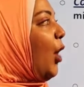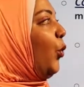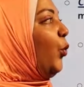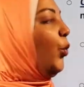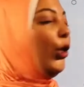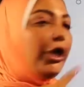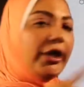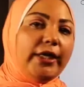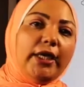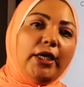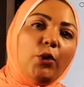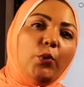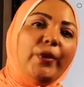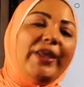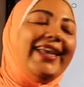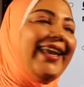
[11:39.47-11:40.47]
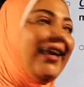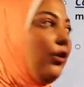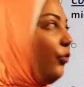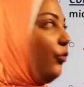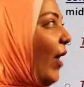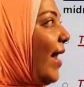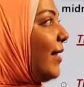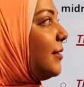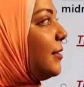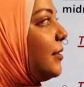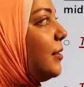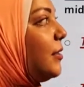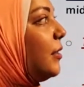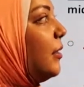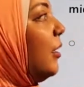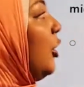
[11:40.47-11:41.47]
working week and
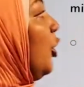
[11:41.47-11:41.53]
rest,